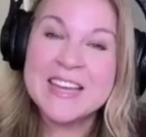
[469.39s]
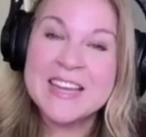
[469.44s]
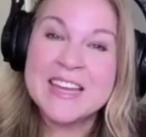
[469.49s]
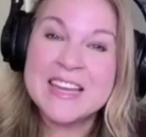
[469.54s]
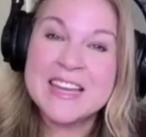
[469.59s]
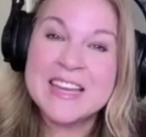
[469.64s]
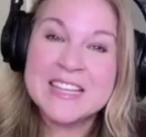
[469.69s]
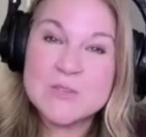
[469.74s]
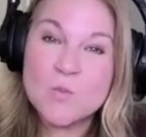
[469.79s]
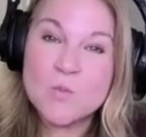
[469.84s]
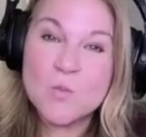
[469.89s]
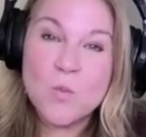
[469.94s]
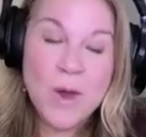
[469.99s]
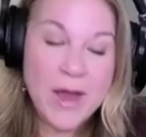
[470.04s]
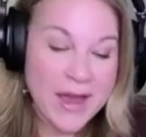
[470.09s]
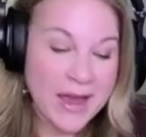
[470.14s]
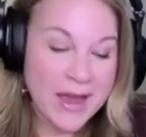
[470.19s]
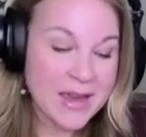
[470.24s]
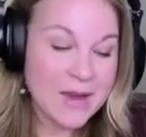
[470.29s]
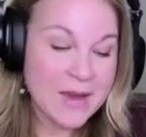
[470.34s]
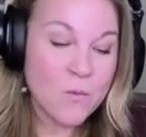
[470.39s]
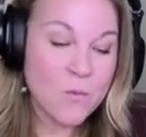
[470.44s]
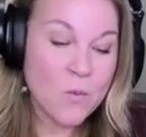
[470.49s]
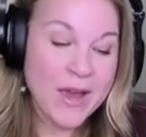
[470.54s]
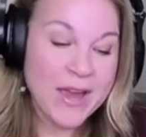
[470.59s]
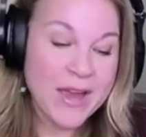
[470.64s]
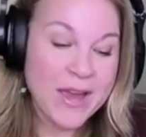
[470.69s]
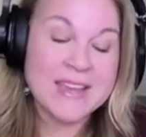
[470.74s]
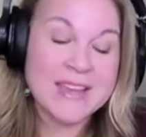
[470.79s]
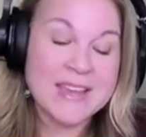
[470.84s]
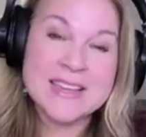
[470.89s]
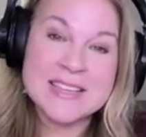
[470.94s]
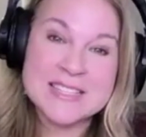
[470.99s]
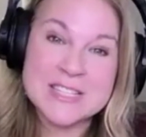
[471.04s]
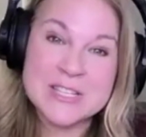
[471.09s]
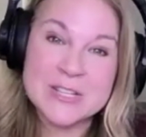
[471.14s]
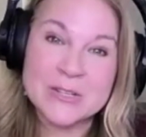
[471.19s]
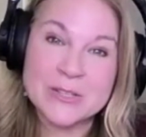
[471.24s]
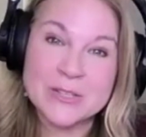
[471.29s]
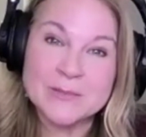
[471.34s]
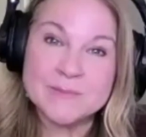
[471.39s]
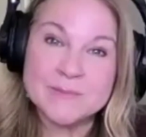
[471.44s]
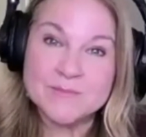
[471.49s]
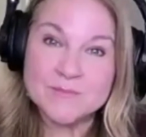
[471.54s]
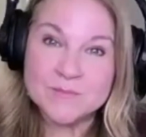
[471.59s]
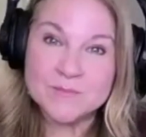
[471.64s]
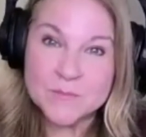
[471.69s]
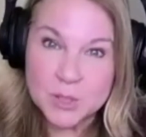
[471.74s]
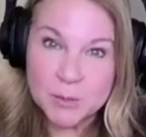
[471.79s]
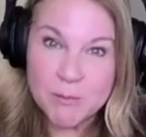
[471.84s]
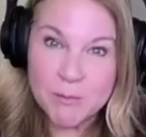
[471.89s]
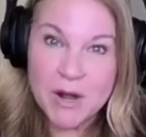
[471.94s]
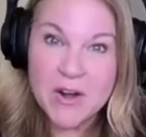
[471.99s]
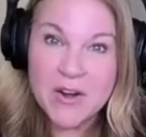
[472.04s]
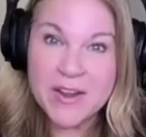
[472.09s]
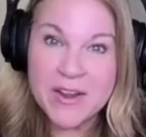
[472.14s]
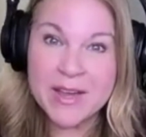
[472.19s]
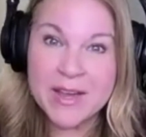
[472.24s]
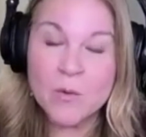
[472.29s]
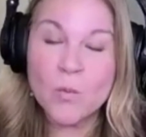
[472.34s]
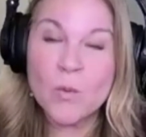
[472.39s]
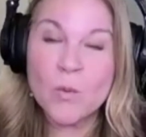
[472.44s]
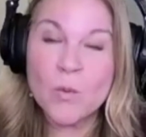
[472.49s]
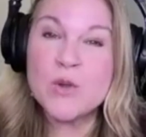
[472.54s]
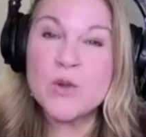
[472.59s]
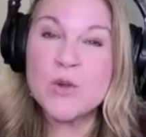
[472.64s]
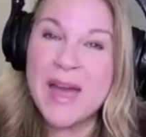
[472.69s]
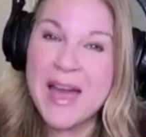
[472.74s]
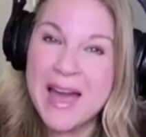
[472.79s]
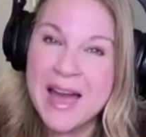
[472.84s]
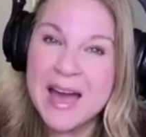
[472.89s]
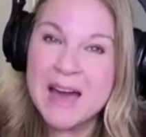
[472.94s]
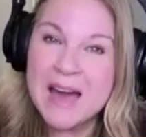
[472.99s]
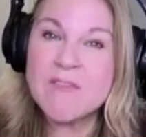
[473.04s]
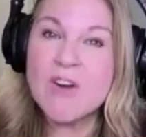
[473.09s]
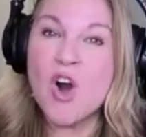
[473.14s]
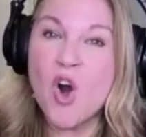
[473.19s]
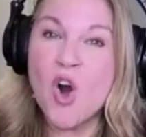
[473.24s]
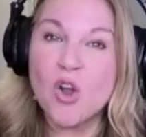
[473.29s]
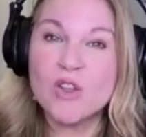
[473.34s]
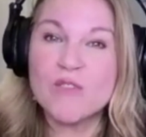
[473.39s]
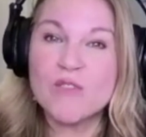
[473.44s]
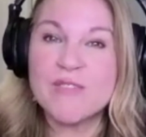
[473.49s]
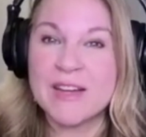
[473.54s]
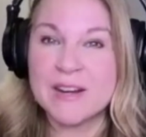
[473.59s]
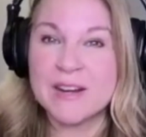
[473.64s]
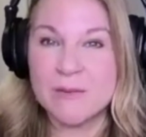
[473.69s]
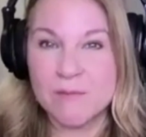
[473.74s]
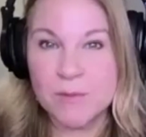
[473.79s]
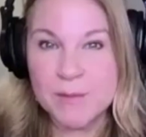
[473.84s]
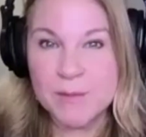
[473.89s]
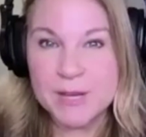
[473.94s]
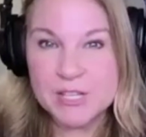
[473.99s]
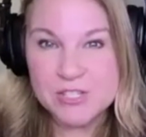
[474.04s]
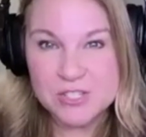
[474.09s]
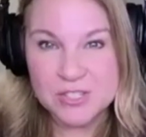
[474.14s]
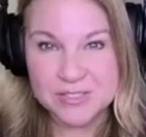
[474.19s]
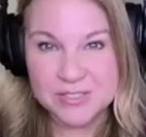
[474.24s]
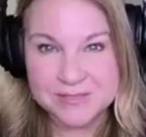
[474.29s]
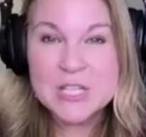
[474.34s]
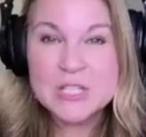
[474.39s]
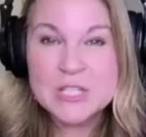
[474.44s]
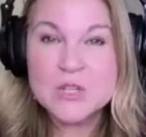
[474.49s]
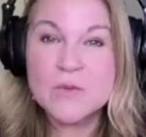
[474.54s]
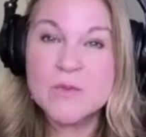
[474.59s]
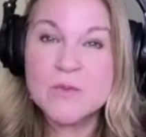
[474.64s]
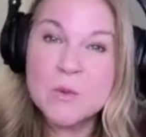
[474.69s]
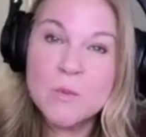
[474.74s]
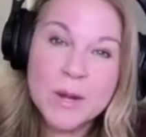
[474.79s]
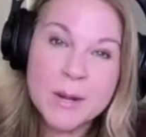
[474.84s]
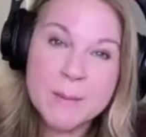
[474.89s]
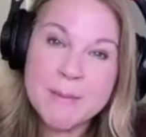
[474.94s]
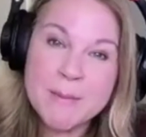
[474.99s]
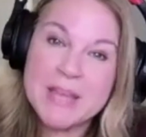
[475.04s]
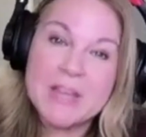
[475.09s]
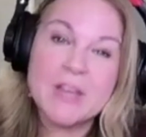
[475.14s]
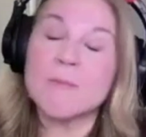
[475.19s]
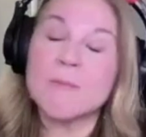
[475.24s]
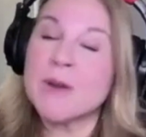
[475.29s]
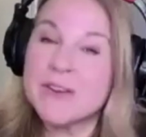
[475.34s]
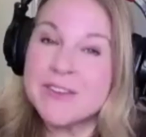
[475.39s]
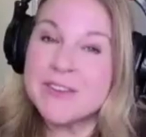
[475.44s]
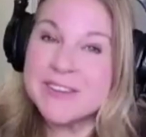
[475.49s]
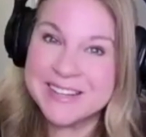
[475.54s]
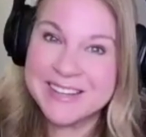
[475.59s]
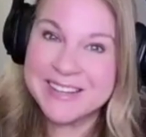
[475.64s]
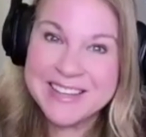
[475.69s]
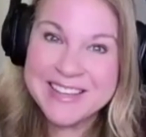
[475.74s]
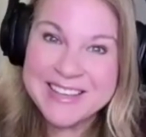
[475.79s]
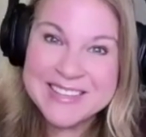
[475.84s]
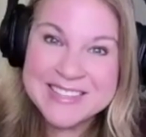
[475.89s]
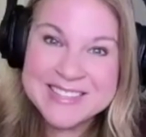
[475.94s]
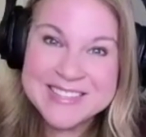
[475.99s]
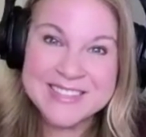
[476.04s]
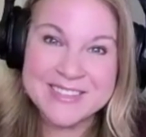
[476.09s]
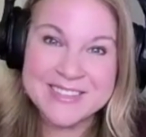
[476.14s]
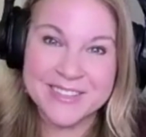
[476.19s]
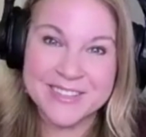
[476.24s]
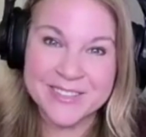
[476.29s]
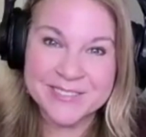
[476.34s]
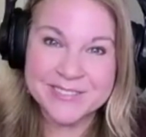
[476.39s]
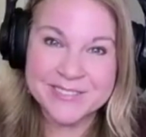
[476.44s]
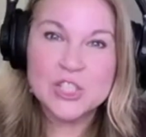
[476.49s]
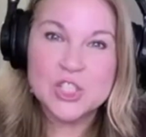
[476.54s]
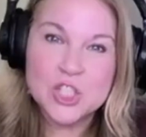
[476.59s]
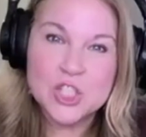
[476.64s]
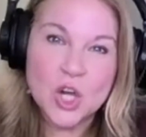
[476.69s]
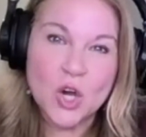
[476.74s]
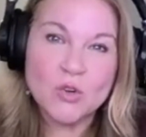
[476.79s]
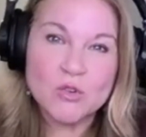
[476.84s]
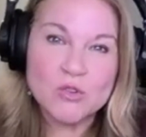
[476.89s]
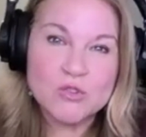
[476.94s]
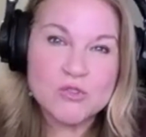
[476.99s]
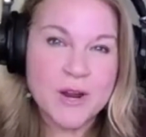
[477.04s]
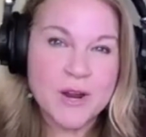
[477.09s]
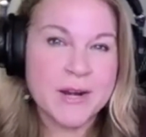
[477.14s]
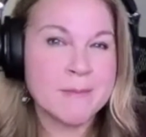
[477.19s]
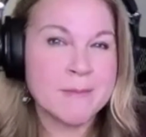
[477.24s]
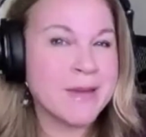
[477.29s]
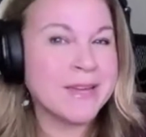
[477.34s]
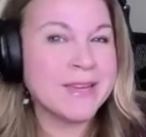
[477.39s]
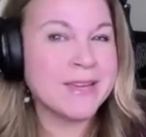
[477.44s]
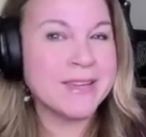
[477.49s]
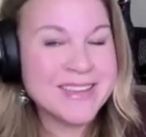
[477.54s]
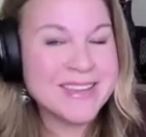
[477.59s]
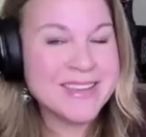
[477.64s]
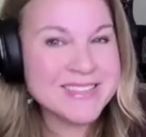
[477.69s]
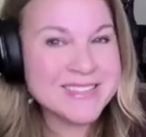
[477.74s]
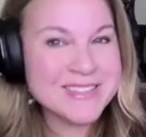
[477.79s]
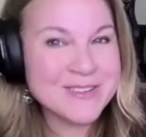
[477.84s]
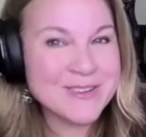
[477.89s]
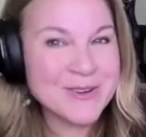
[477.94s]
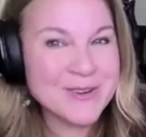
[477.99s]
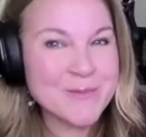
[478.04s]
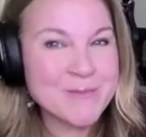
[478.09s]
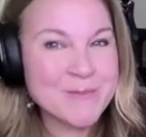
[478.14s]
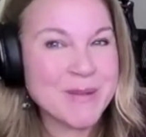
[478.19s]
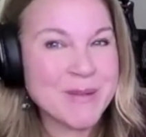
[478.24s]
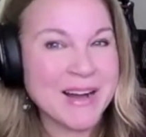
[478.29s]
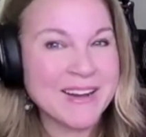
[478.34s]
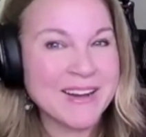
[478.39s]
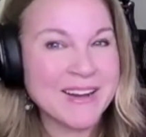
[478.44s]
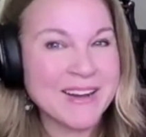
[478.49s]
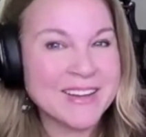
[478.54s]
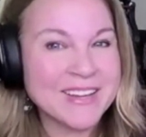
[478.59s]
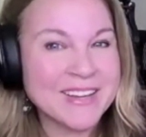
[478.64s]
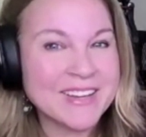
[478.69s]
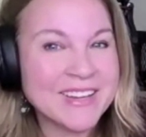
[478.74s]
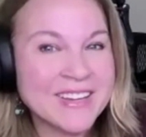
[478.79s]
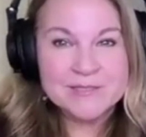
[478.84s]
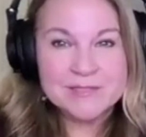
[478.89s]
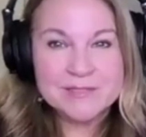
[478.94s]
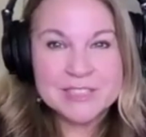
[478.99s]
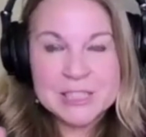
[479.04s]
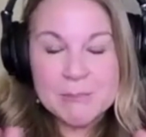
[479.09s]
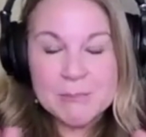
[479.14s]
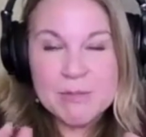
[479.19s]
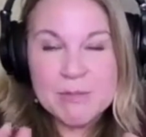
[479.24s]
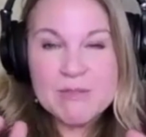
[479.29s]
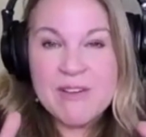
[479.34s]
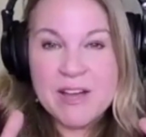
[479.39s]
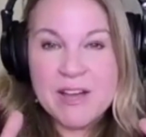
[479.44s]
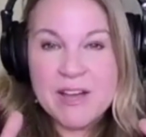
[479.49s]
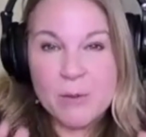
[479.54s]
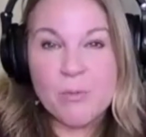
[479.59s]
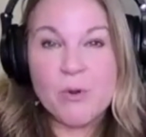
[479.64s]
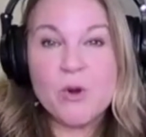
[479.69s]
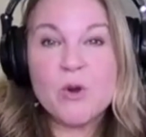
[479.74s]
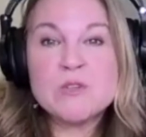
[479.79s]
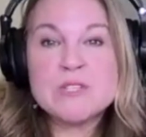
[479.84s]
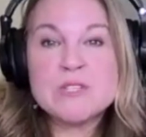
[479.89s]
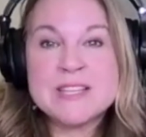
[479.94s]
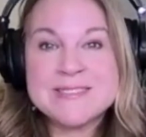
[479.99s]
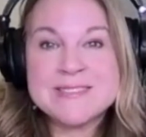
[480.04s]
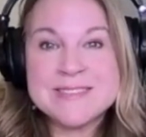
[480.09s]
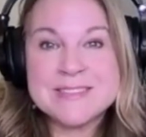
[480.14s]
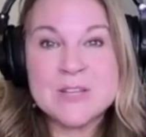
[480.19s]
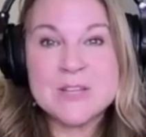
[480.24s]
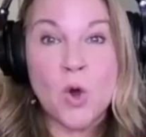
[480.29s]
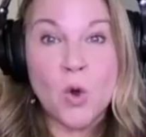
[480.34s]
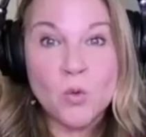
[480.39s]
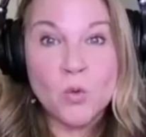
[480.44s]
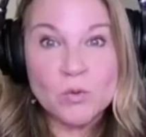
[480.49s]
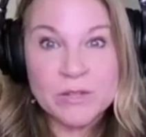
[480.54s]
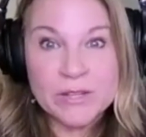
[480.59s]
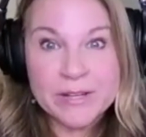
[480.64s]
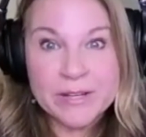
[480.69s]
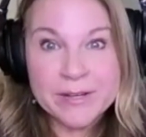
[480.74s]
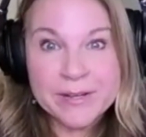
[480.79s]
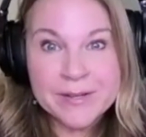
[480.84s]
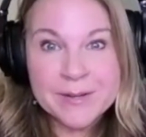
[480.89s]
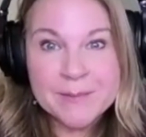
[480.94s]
It's way, way easier to market when you have all of that information. So if you want to make your marketing easier, don't try to make it easier by simplifying your processes only.